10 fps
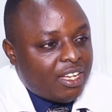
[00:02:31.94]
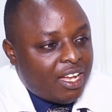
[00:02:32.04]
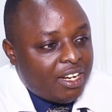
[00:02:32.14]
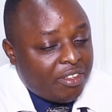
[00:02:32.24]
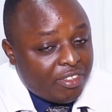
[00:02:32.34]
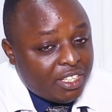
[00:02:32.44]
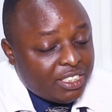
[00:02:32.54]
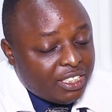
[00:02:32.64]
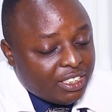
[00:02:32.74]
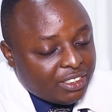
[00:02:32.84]

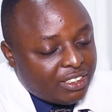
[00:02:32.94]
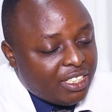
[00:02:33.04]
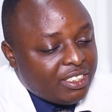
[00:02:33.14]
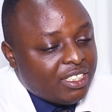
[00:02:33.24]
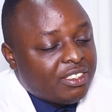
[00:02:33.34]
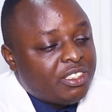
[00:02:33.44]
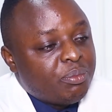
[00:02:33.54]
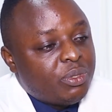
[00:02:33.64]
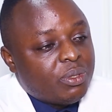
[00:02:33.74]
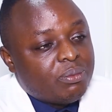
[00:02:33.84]
alleviating signs and
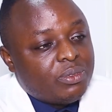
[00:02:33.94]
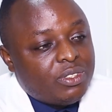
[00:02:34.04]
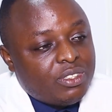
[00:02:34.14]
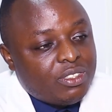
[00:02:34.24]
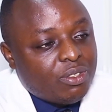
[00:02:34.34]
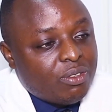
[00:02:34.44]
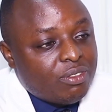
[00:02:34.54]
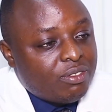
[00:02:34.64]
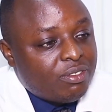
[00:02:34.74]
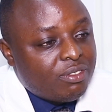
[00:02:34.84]
symptoms
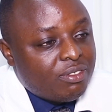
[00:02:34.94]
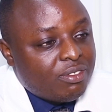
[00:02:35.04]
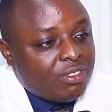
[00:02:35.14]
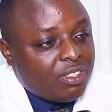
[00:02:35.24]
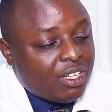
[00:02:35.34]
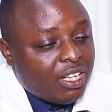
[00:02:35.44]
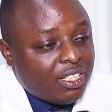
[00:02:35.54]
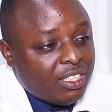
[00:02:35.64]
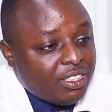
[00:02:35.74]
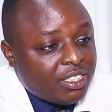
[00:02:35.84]
of and
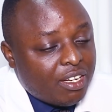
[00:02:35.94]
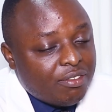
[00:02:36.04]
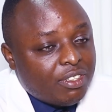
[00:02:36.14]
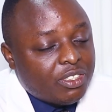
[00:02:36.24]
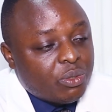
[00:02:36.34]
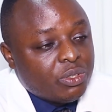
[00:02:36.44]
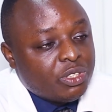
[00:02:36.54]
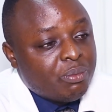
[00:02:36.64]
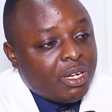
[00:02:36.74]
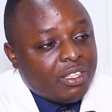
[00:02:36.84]
the discomfort
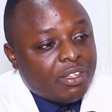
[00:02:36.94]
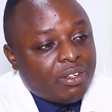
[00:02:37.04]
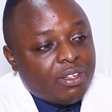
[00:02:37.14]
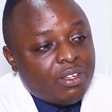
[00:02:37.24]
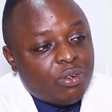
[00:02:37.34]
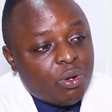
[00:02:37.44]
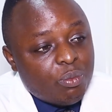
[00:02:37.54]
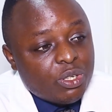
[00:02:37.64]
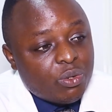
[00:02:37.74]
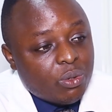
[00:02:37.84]
caused by the
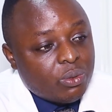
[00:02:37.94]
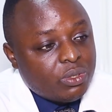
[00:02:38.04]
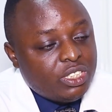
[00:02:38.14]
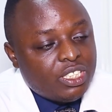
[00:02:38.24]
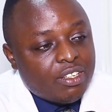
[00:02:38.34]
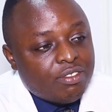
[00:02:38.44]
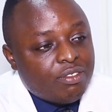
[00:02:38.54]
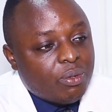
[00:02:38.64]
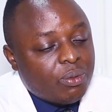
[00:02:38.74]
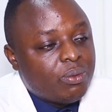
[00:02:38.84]
common cold and
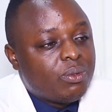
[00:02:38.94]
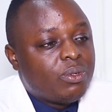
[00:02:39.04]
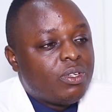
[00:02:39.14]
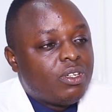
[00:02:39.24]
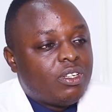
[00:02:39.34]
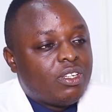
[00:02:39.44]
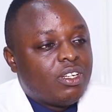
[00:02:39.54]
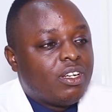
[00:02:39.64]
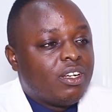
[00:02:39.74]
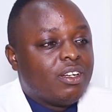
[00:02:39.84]
flu,
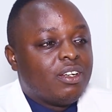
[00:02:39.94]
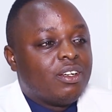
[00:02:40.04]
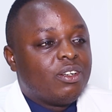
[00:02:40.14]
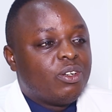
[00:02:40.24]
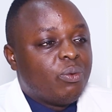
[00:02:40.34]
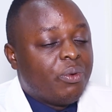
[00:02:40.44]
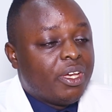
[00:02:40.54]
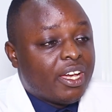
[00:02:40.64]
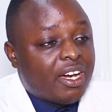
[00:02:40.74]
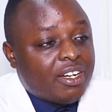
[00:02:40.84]
we
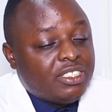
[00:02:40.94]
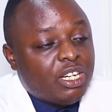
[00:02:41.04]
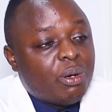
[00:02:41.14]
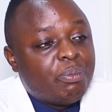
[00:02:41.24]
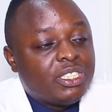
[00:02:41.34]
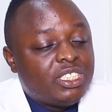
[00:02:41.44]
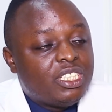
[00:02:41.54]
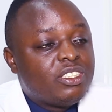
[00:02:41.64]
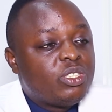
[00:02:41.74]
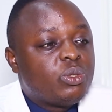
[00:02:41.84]
encourage our
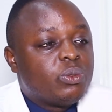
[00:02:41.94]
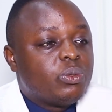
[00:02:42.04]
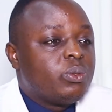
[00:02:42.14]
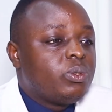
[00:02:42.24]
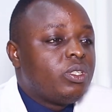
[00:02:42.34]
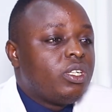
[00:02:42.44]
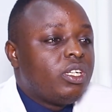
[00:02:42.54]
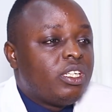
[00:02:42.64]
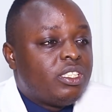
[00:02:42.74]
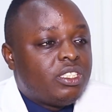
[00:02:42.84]
patients to
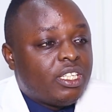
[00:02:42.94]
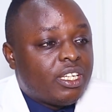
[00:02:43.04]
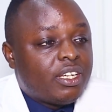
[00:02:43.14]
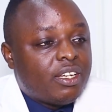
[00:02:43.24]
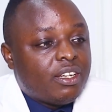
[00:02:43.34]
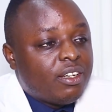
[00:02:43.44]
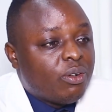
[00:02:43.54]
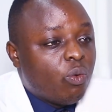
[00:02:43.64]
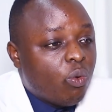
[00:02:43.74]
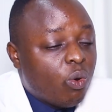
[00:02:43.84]
take
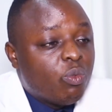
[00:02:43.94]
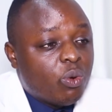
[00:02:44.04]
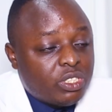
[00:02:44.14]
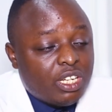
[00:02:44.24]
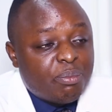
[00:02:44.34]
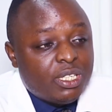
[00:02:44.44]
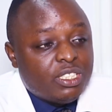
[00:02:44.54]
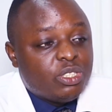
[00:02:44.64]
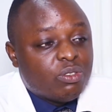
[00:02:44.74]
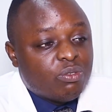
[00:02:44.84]
warm water,
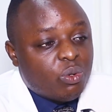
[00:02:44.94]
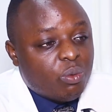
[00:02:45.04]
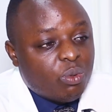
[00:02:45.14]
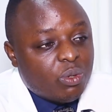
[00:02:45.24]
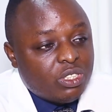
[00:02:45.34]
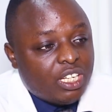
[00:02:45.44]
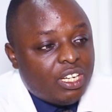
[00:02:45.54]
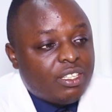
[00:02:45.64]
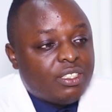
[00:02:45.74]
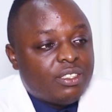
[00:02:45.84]
plenty of warm water.